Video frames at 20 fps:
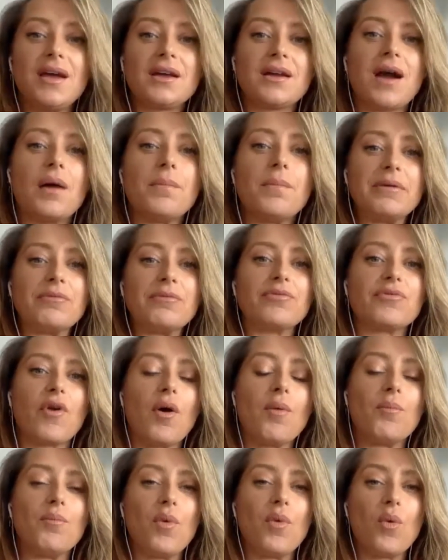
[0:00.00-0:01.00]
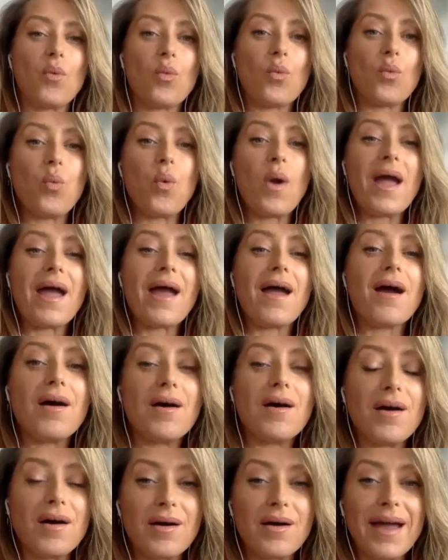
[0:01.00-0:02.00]
coming from where
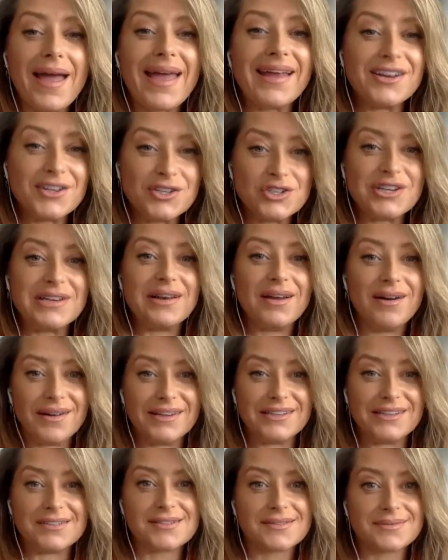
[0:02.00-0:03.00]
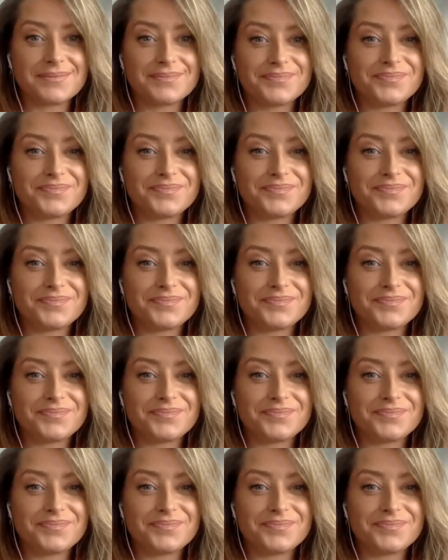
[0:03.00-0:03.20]
our energy lies